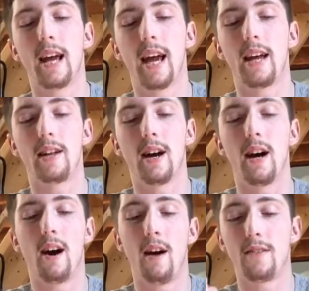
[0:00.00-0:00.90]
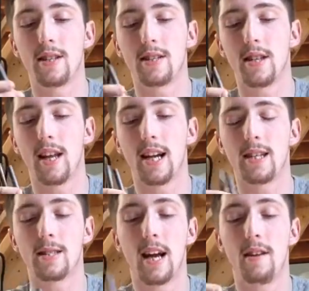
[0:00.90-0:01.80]
and obviously, like I
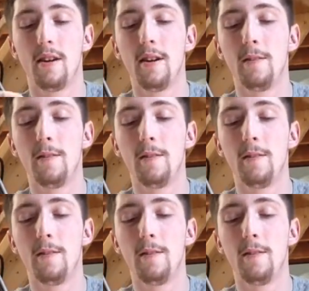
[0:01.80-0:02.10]
said,